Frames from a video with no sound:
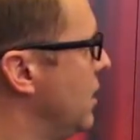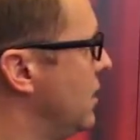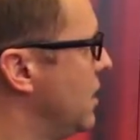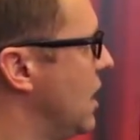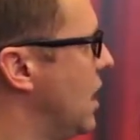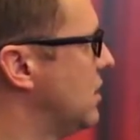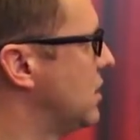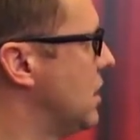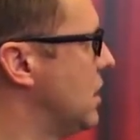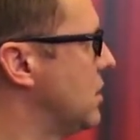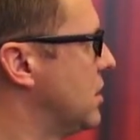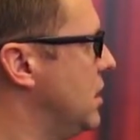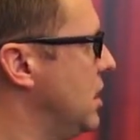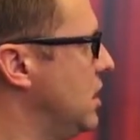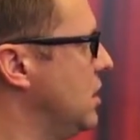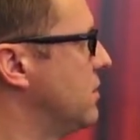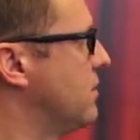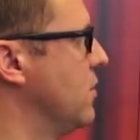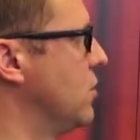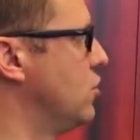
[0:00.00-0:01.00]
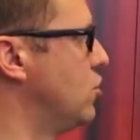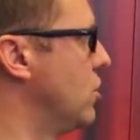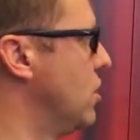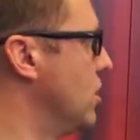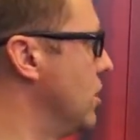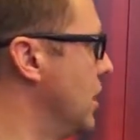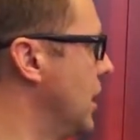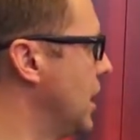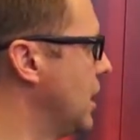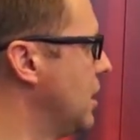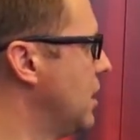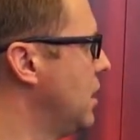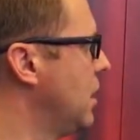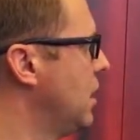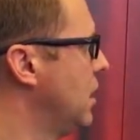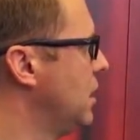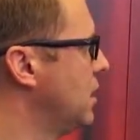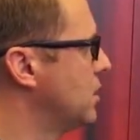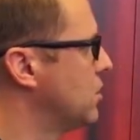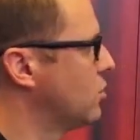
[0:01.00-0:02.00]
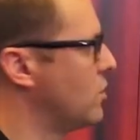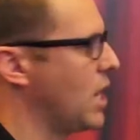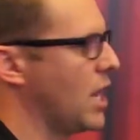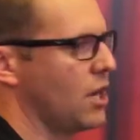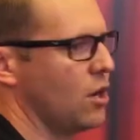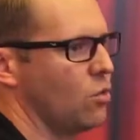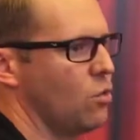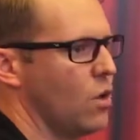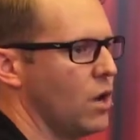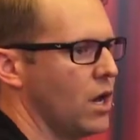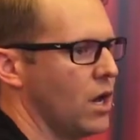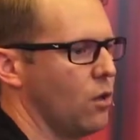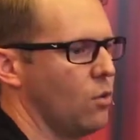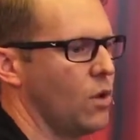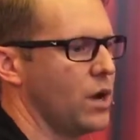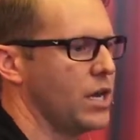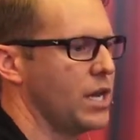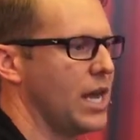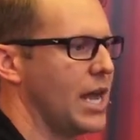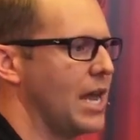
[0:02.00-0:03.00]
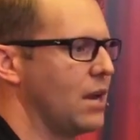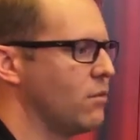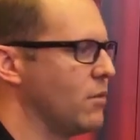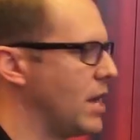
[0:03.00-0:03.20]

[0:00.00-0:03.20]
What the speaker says: SSDs for journaling. So we had a 1:8